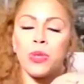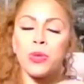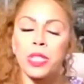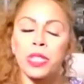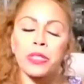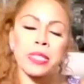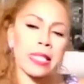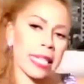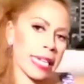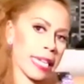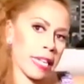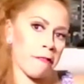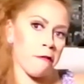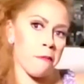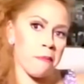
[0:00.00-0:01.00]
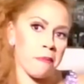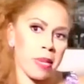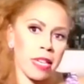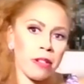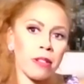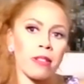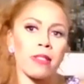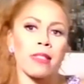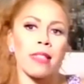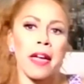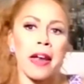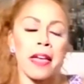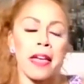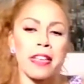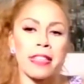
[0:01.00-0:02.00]
Year's Eve meals.
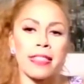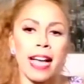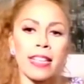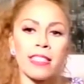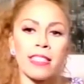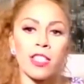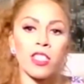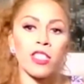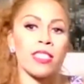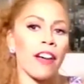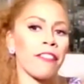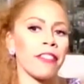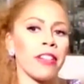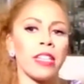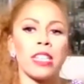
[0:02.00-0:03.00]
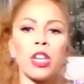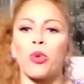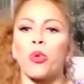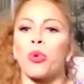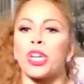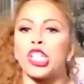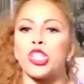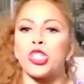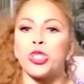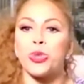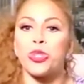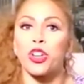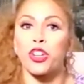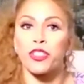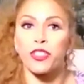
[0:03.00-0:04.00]
And I think that's definitely according to
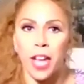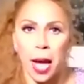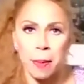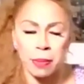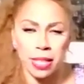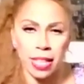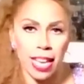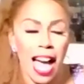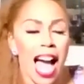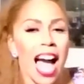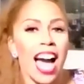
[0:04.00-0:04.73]
your family.